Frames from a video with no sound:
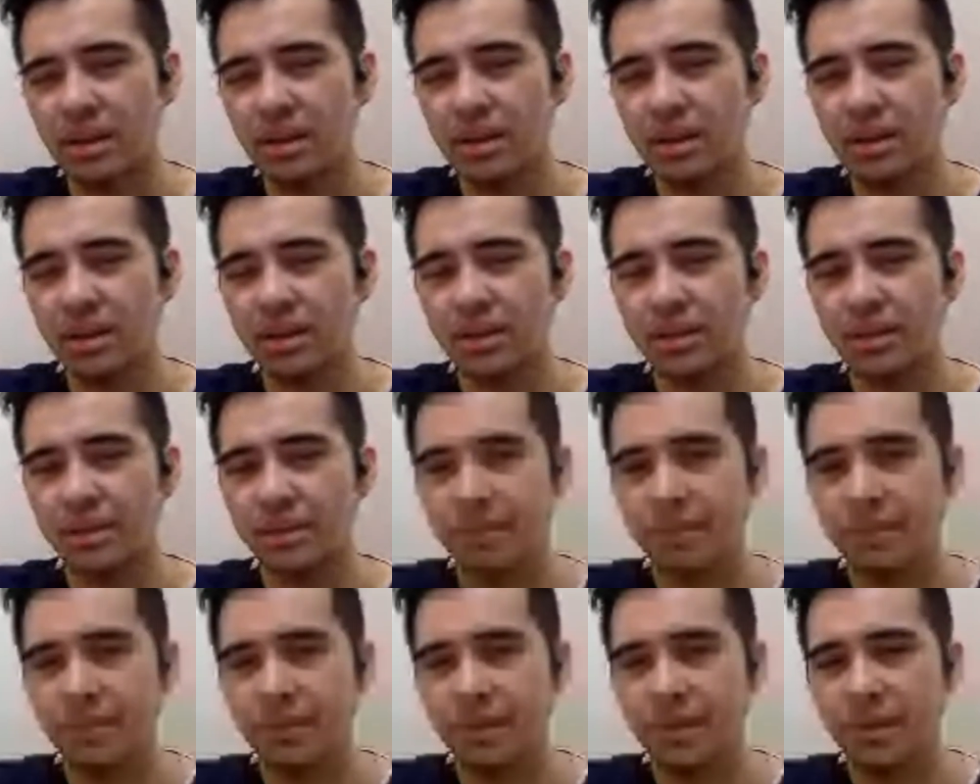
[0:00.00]
Maybe your
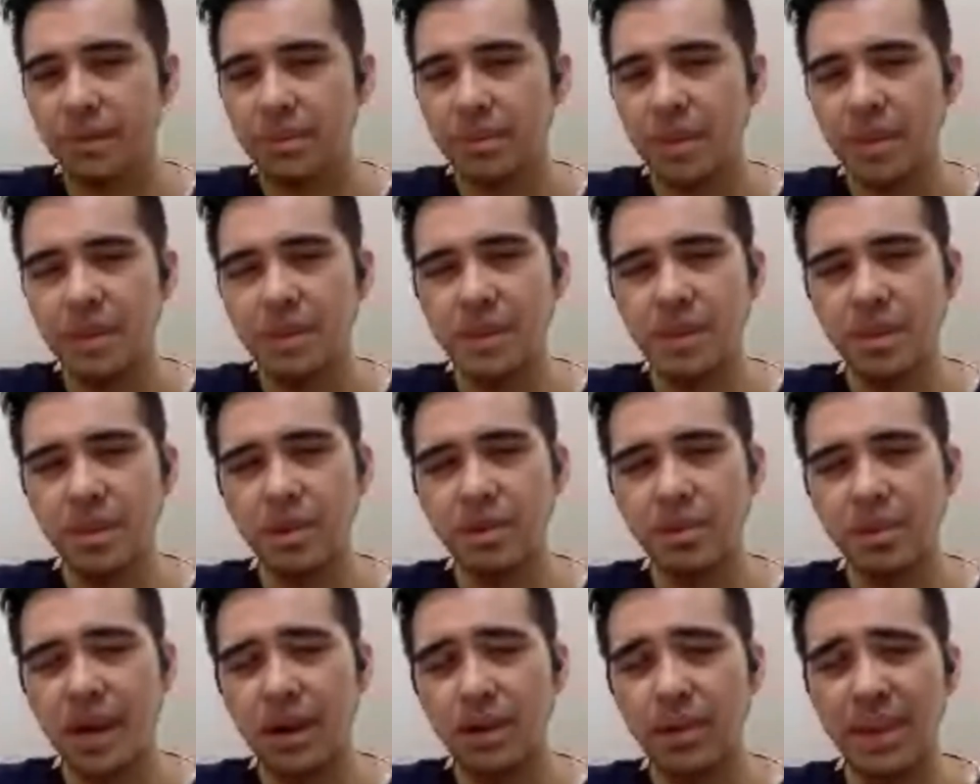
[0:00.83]
mouth has a certain
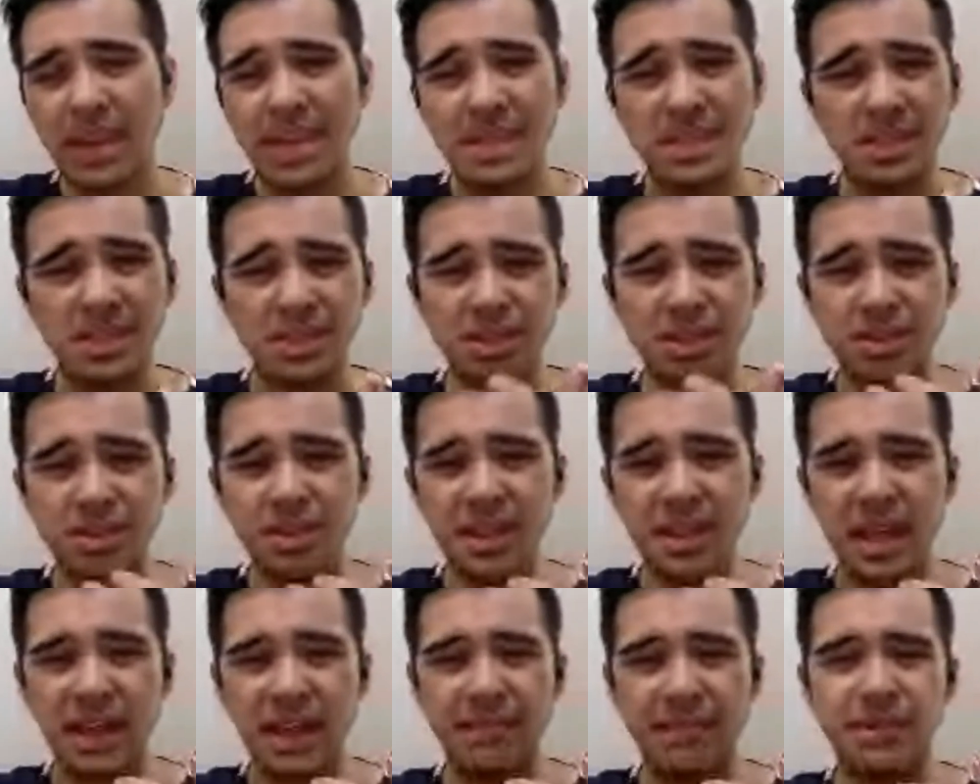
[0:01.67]

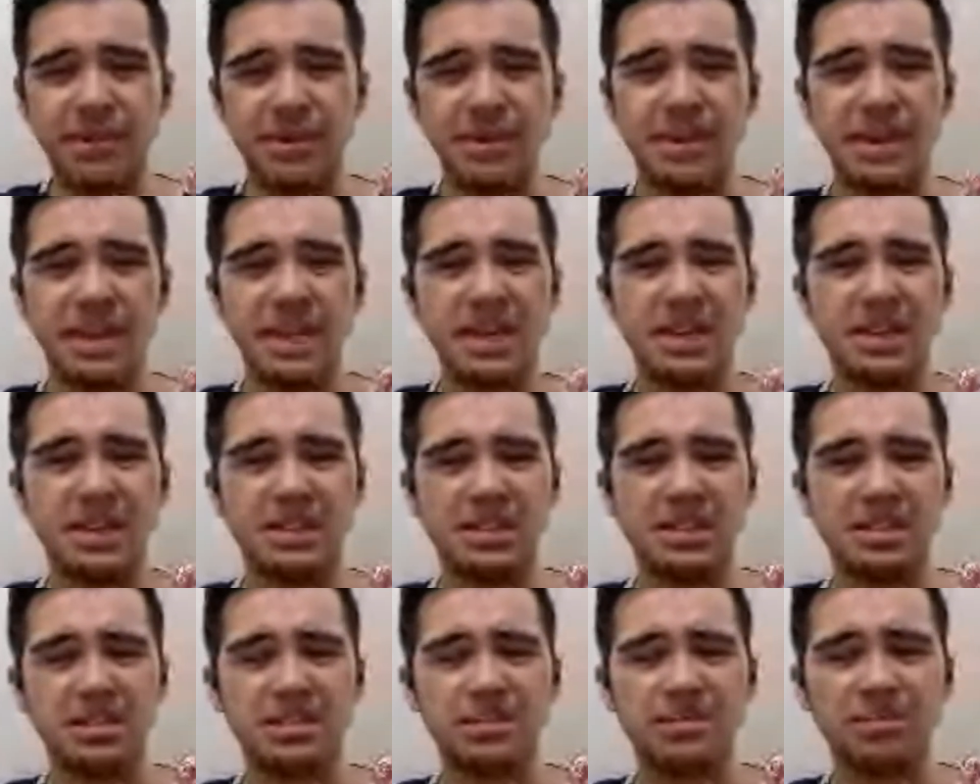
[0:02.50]
aftertaste,
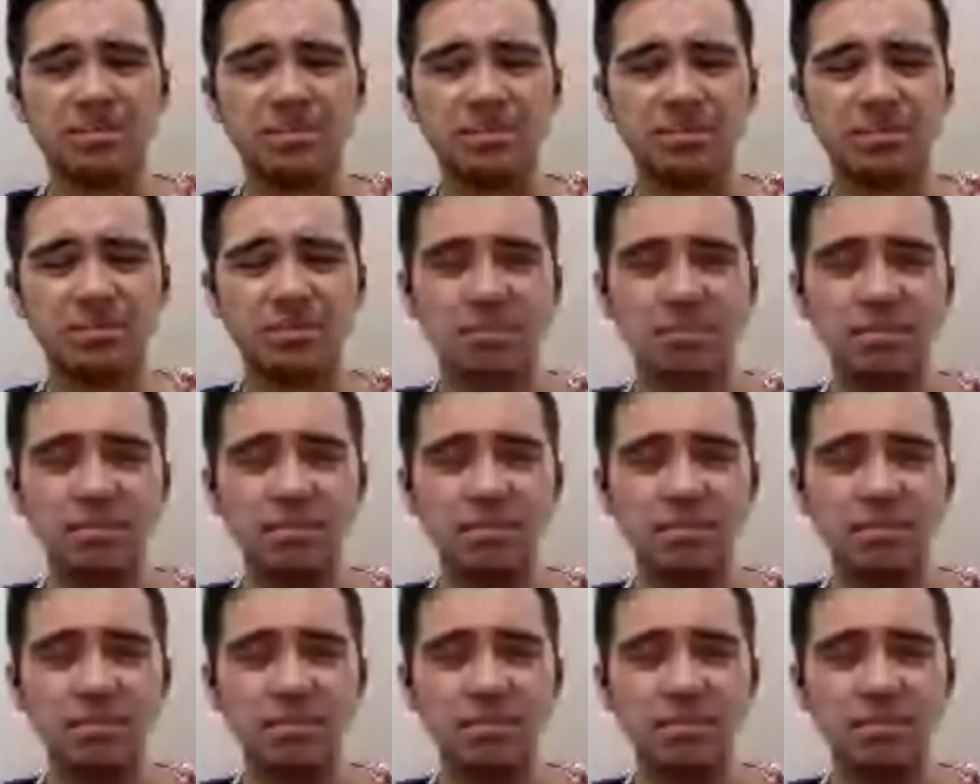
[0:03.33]
you know?